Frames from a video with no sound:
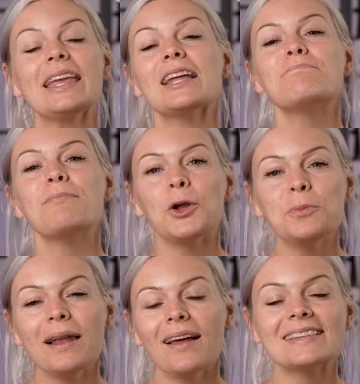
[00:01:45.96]
can
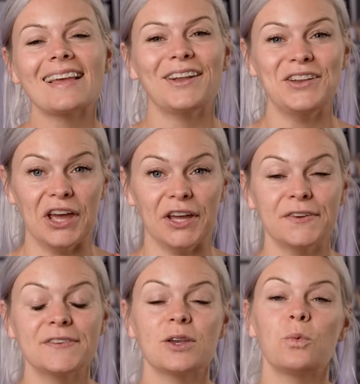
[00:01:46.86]
mobilize our
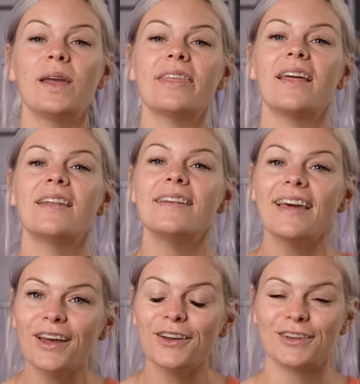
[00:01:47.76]
nerves with
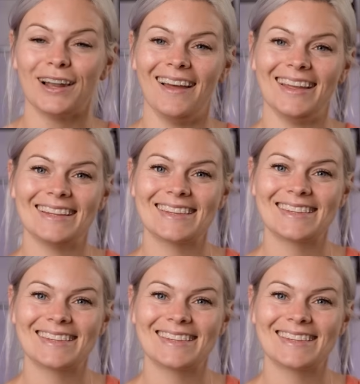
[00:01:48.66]
nerve glides.